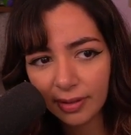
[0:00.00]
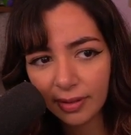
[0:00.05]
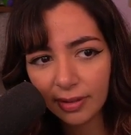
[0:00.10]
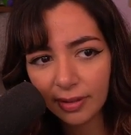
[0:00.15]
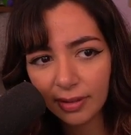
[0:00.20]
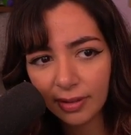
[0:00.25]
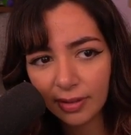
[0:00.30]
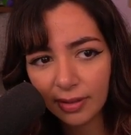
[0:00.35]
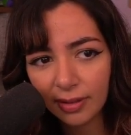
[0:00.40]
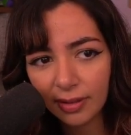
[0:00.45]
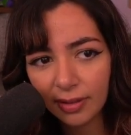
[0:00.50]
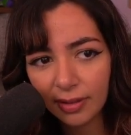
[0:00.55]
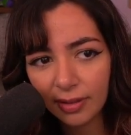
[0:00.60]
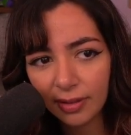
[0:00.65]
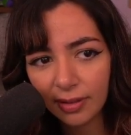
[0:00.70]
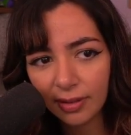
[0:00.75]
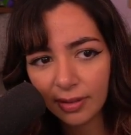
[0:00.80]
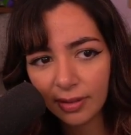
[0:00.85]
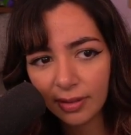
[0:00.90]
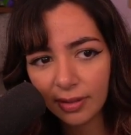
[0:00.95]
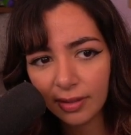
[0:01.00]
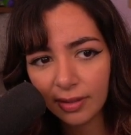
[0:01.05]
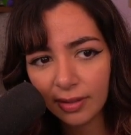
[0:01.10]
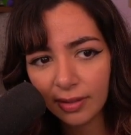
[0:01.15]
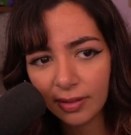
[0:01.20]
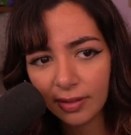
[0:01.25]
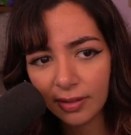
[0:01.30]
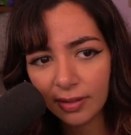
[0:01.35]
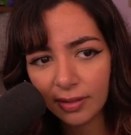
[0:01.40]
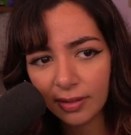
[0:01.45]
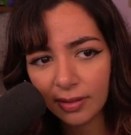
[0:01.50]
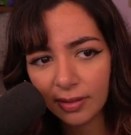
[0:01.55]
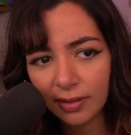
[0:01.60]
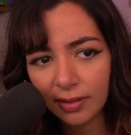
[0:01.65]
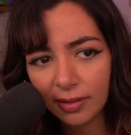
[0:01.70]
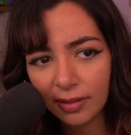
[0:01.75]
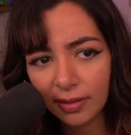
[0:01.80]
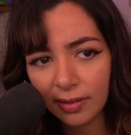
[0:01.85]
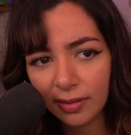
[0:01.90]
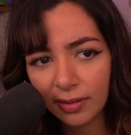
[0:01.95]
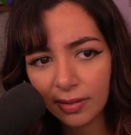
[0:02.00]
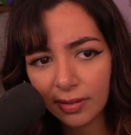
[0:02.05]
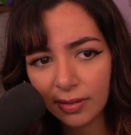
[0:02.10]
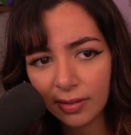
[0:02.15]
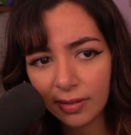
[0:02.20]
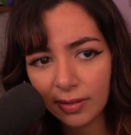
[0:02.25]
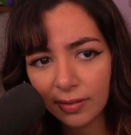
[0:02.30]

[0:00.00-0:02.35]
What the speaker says: No one is speaking in this clip.